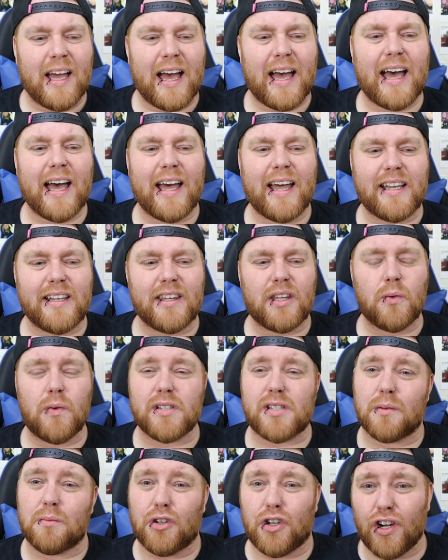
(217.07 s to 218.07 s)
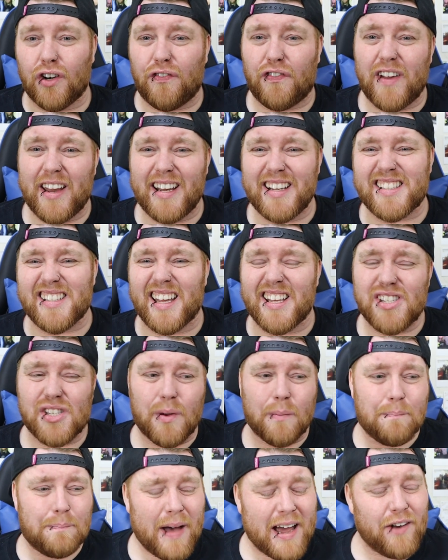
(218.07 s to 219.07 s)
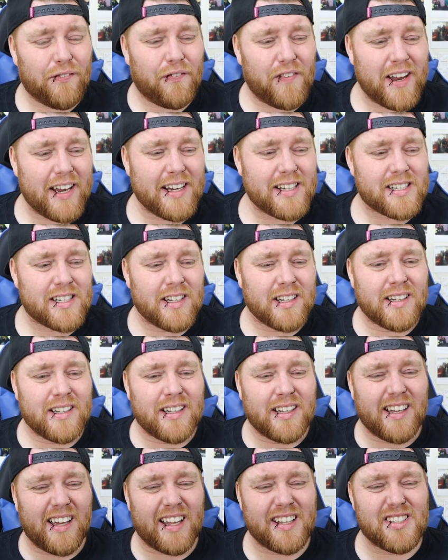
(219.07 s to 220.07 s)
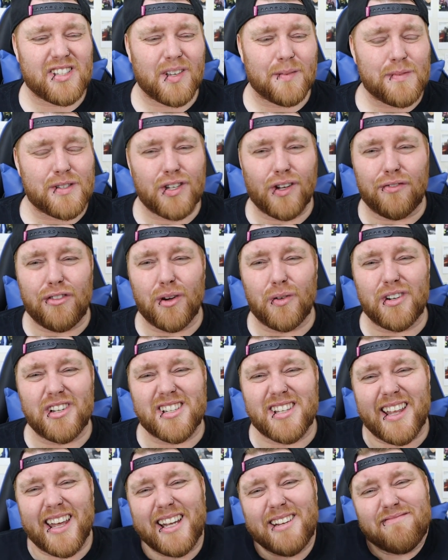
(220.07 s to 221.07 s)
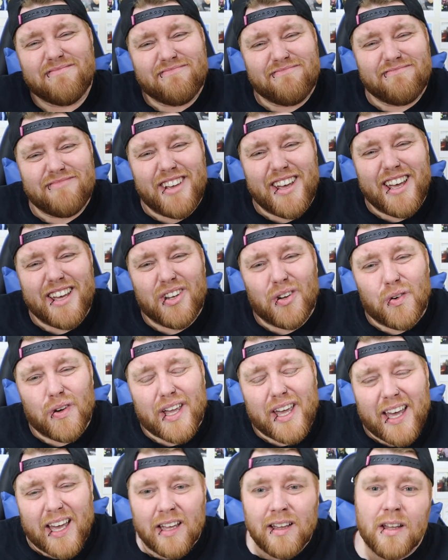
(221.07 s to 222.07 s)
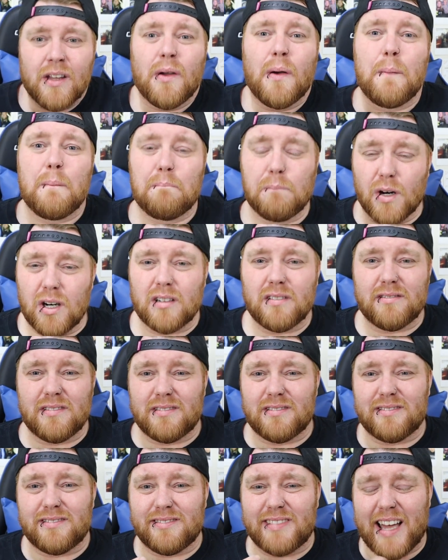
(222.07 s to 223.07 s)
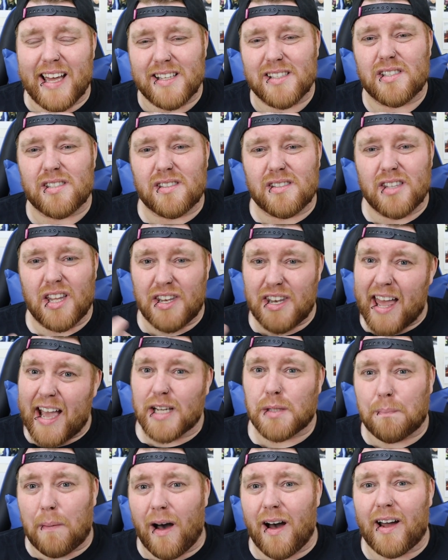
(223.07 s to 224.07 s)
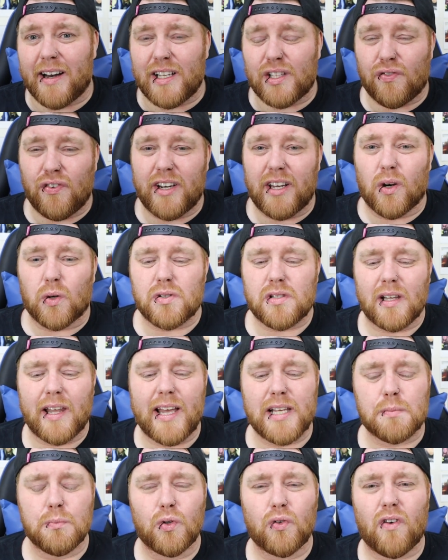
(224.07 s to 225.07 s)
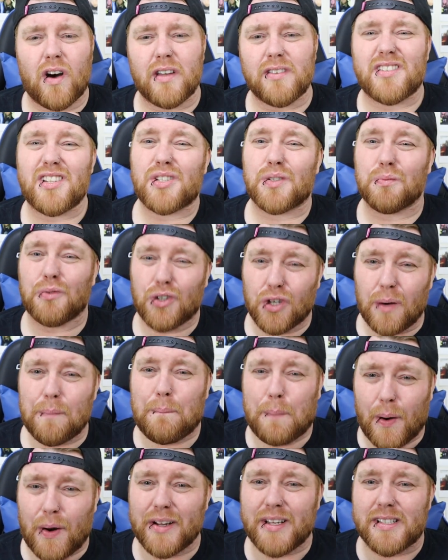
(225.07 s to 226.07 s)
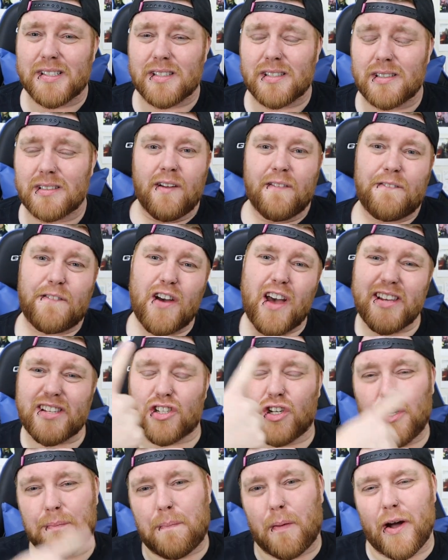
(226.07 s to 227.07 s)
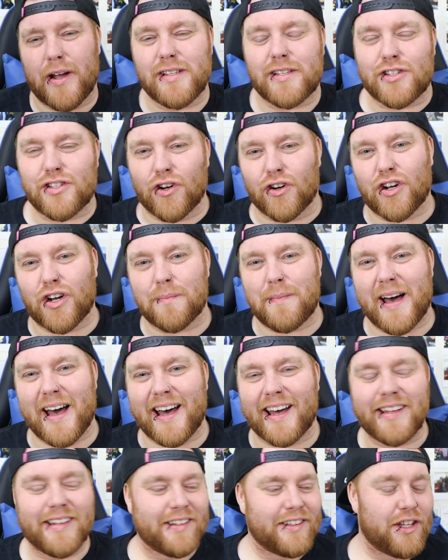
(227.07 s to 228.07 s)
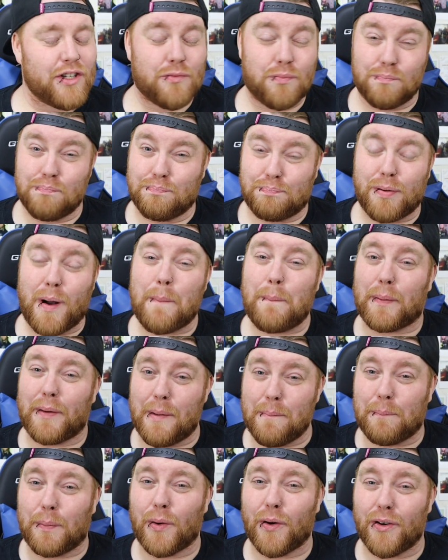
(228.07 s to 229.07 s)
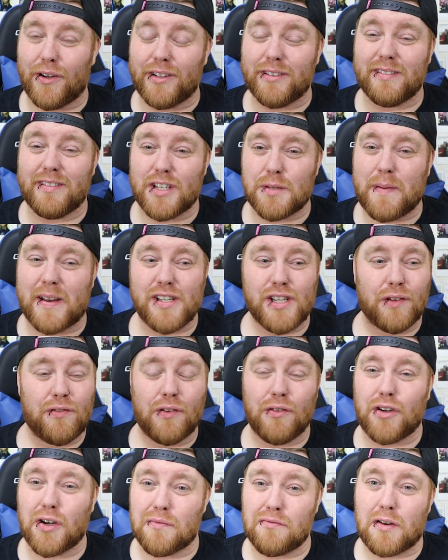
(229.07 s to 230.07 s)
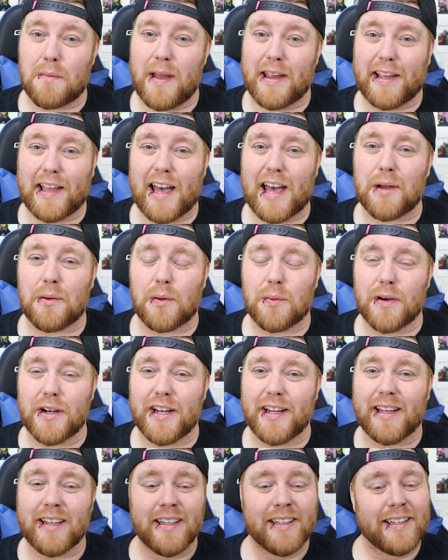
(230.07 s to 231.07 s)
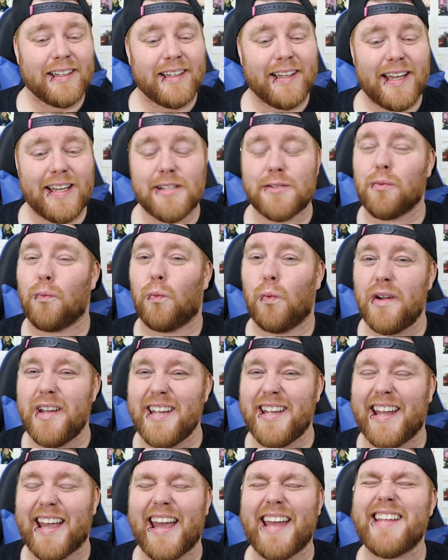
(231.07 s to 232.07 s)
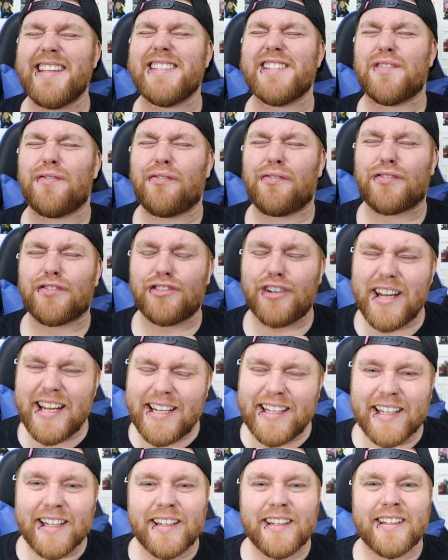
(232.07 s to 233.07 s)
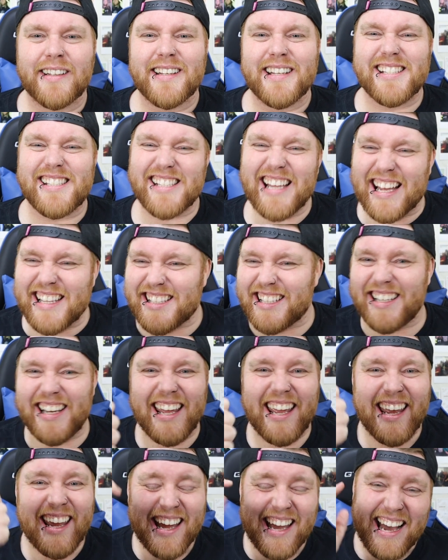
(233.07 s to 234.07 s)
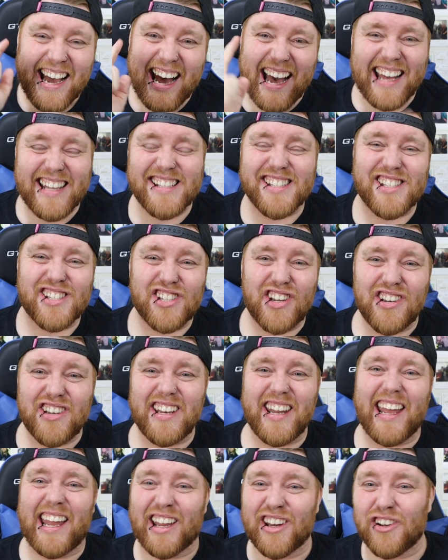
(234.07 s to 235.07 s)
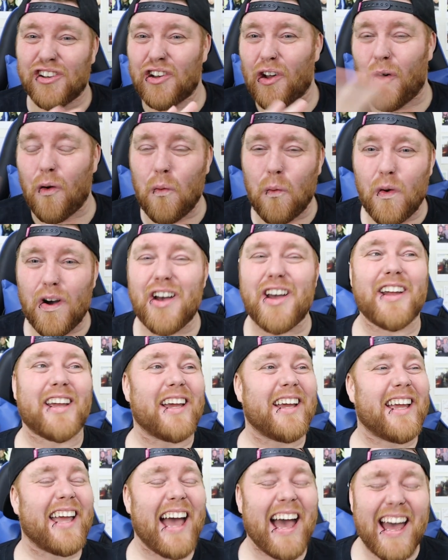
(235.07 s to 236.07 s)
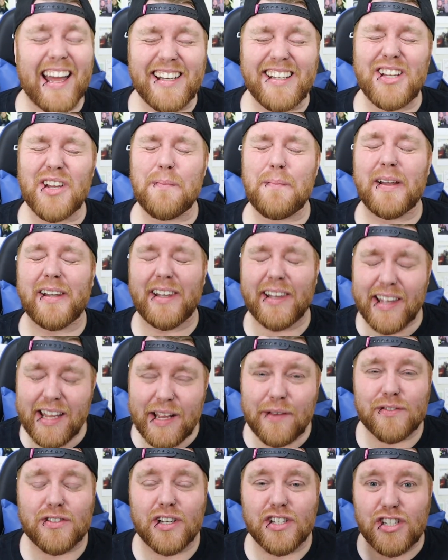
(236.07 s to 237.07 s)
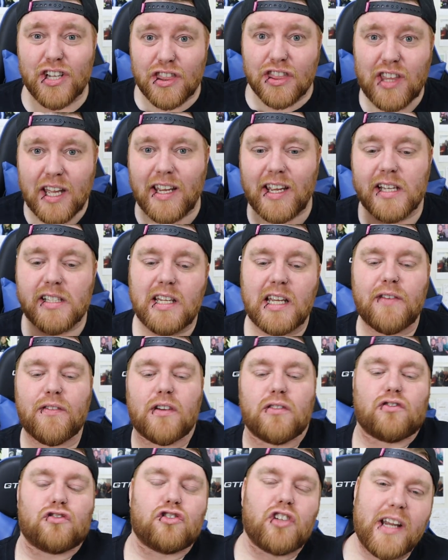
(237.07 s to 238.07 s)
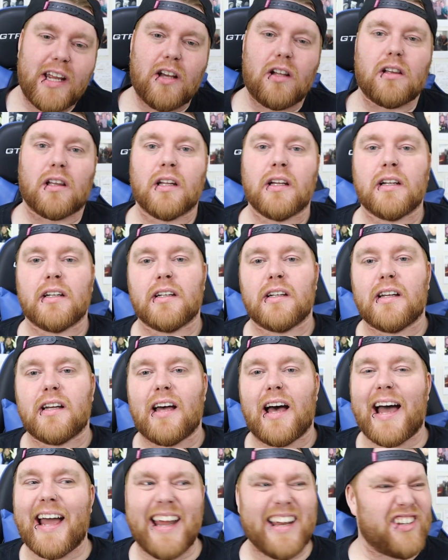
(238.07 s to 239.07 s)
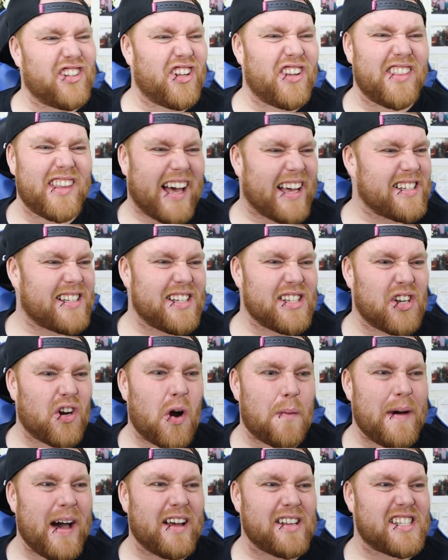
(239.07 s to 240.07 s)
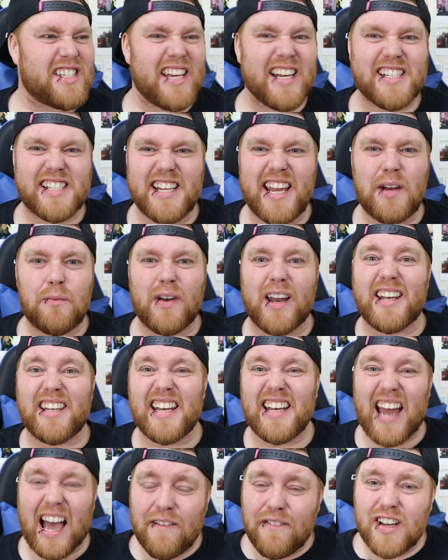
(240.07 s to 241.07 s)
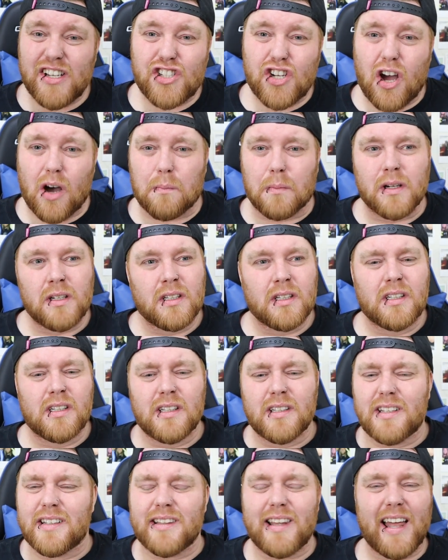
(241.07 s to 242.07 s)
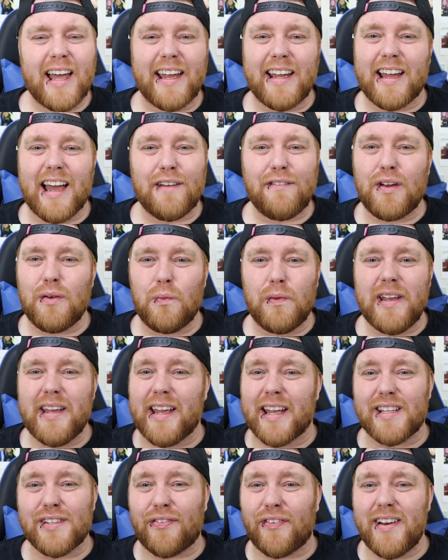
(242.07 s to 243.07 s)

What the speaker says: And there were some good things and some bad things, and some stuff that were just like, meh, I don't care. But that's the next part of this video, so let's move on to some good points. First good point to talk about that's proper important, especially if you've come from a Kiowa work, is weekends free. Saturday and Sunday, no work. Can you believe such a thing is even real? I haven't done that since I was about 16 when I didn't have a job. Like, having weekends